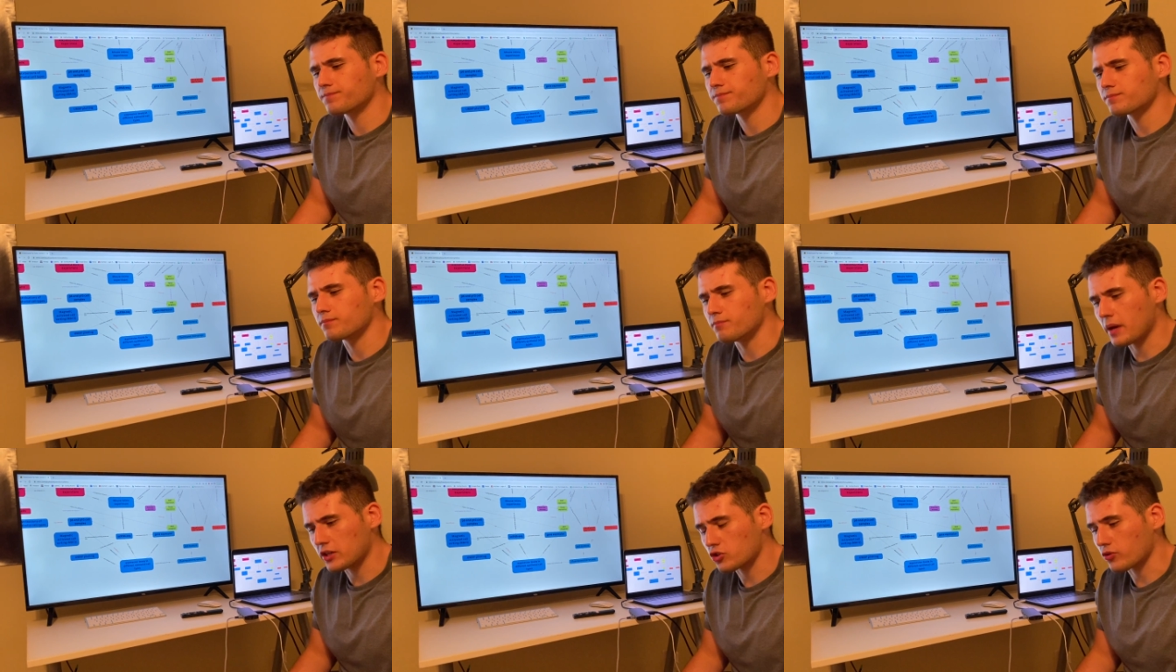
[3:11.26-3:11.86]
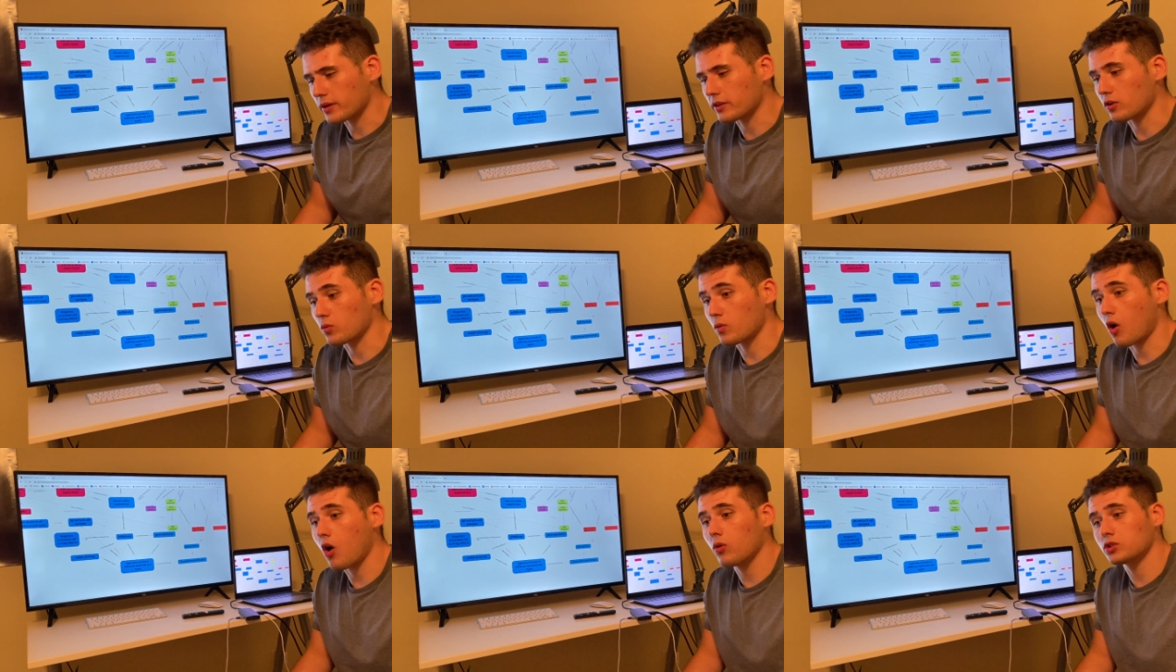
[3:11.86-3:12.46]
measuring, there
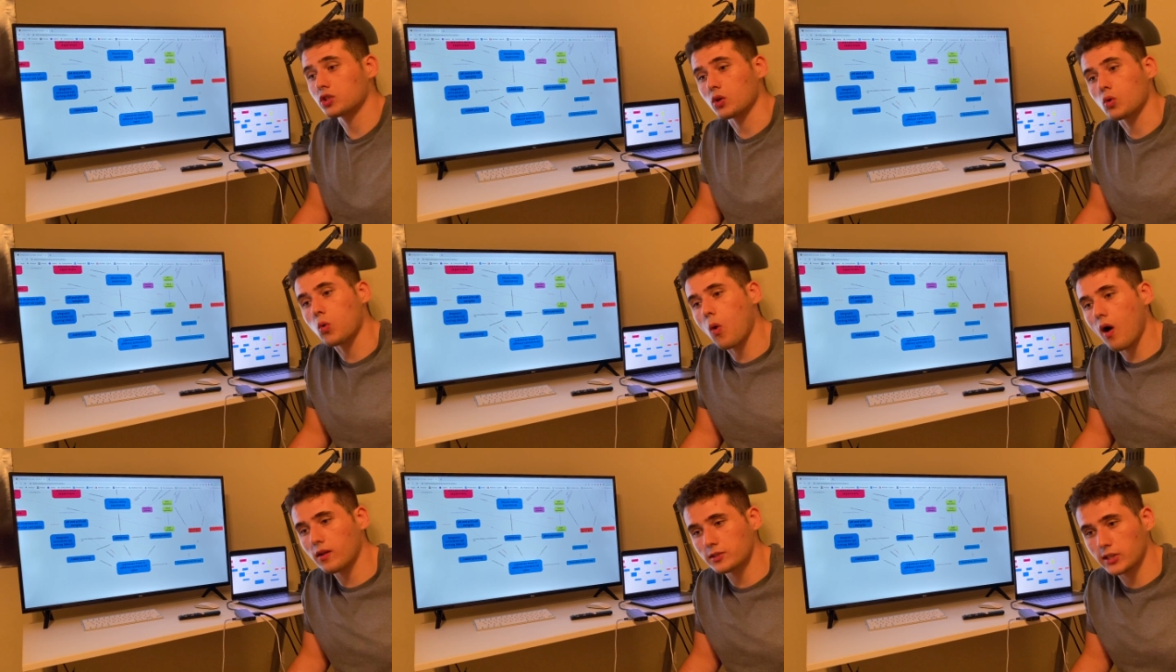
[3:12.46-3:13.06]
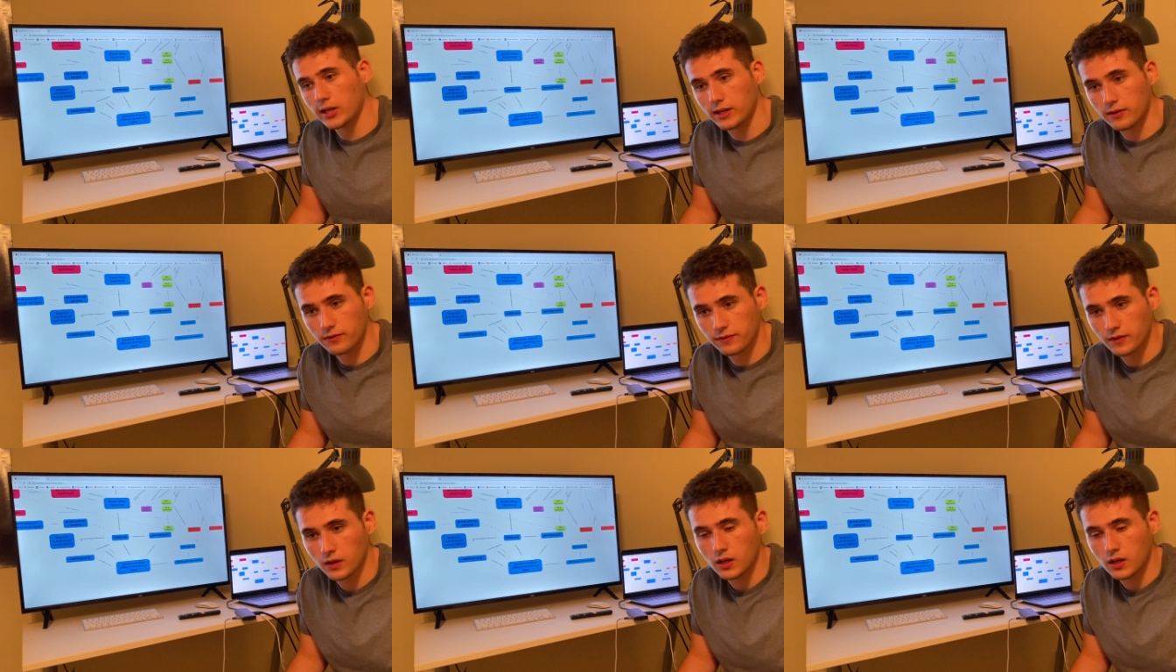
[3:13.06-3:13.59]
were also qualitative